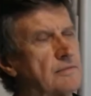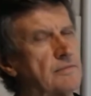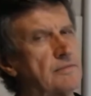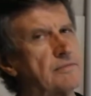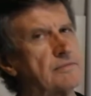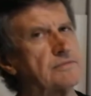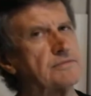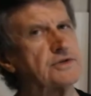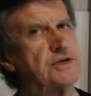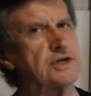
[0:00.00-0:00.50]

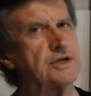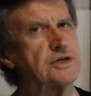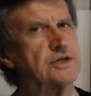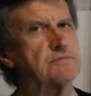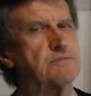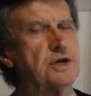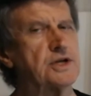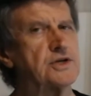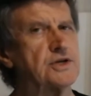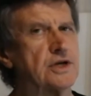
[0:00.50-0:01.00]
She just
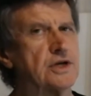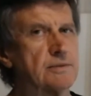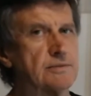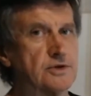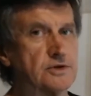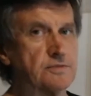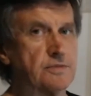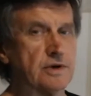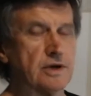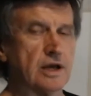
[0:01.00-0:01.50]
pictured him as
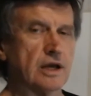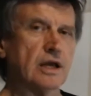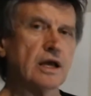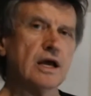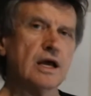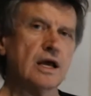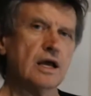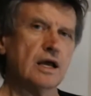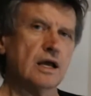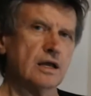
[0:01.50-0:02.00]
being
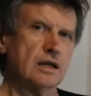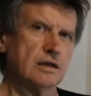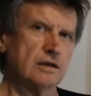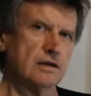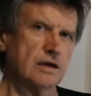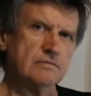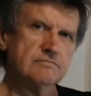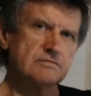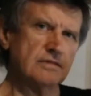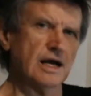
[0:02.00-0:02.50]

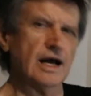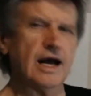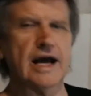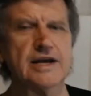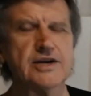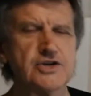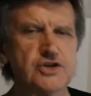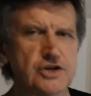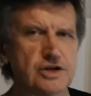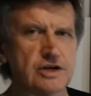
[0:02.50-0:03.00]

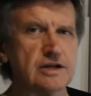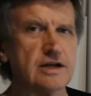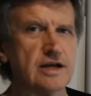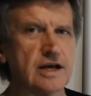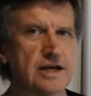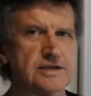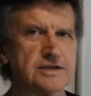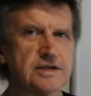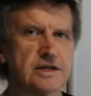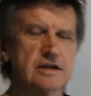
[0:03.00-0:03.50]
ancient,
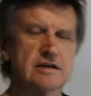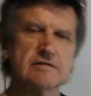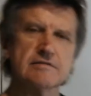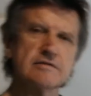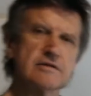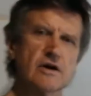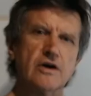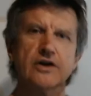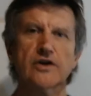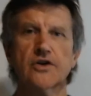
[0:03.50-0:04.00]
as in
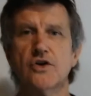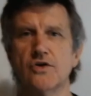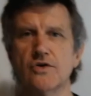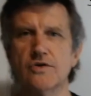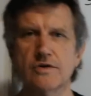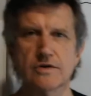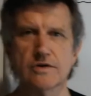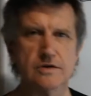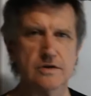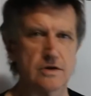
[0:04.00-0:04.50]
like
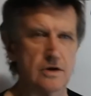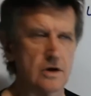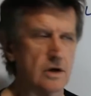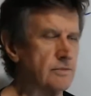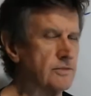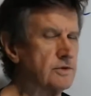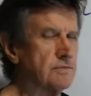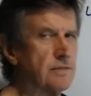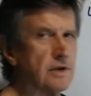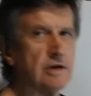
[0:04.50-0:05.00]
Newton's
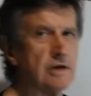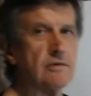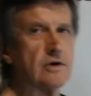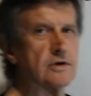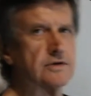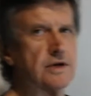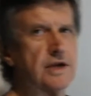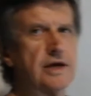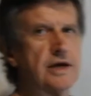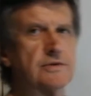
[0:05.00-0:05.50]
times. But he
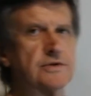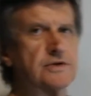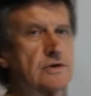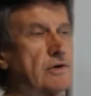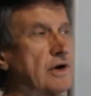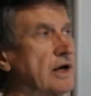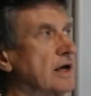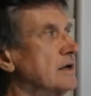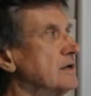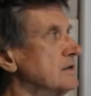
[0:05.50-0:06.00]
wasn't. He was
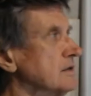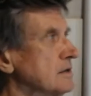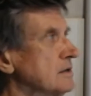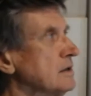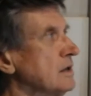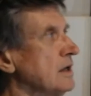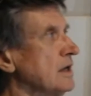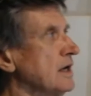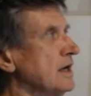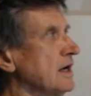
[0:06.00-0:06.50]
around till
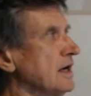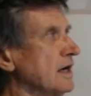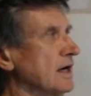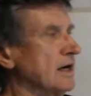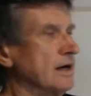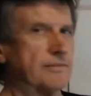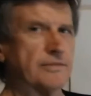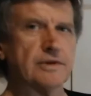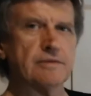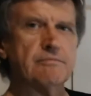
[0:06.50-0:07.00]

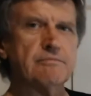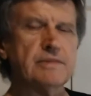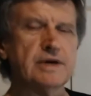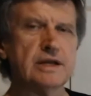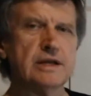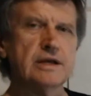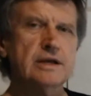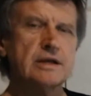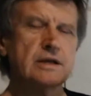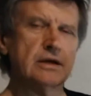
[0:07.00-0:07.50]
the
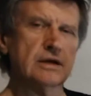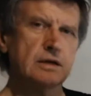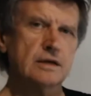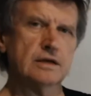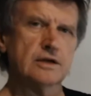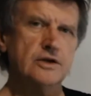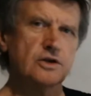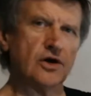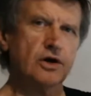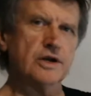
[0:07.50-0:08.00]

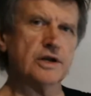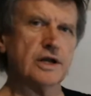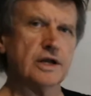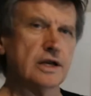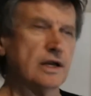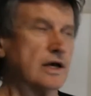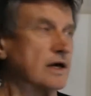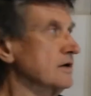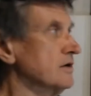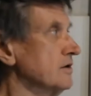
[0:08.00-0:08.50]

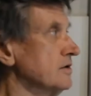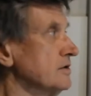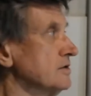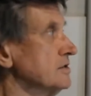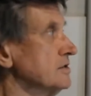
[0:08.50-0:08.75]
mid-1900s.